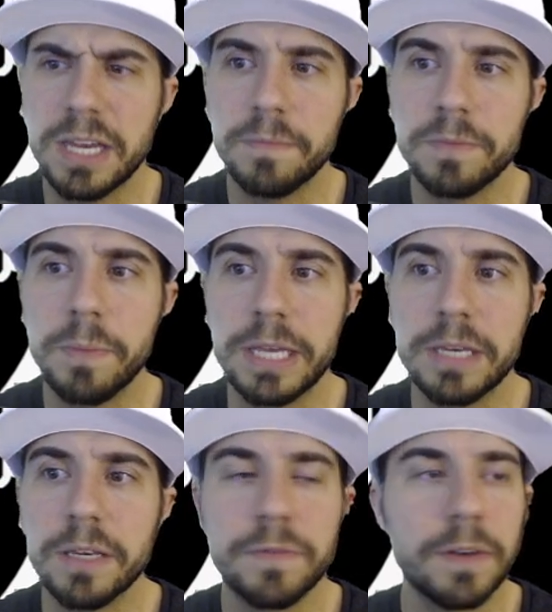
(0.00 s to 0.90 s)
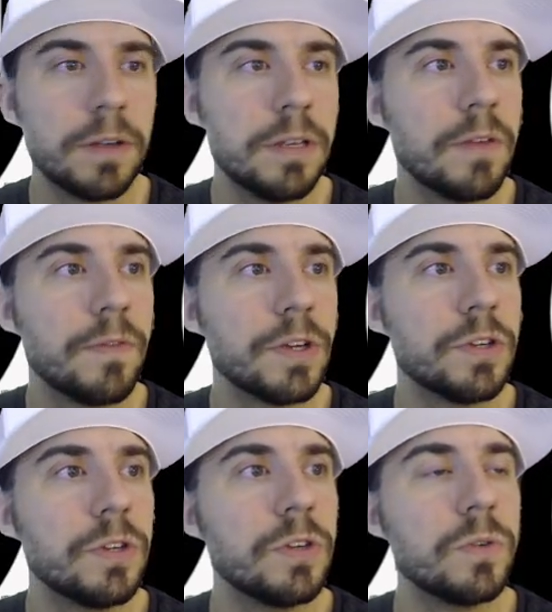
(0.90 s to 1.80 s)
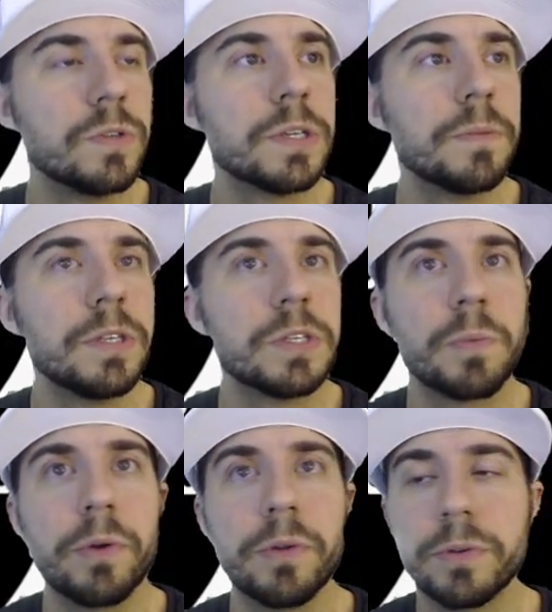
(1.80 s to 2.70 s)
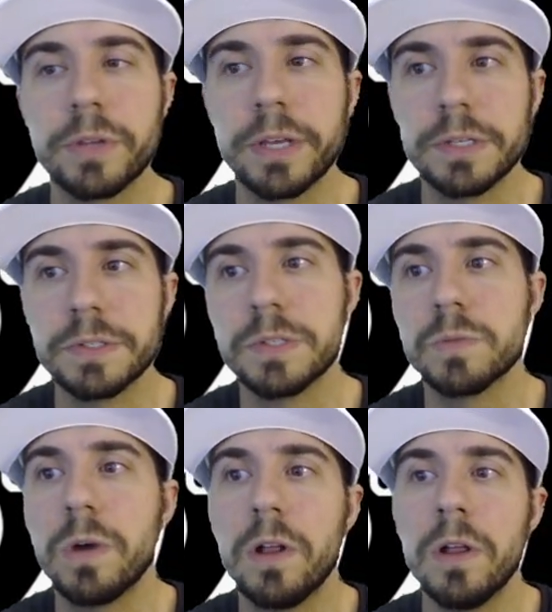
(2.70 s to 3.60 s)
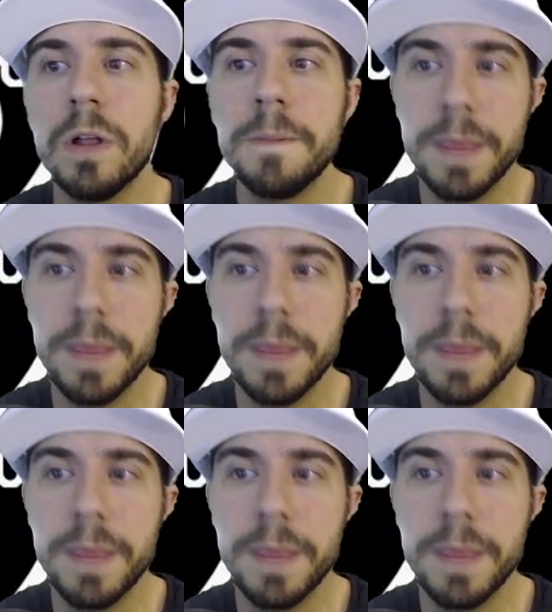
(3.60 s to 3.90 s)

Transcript: I'm debating if I should do some of these spoiler things as well.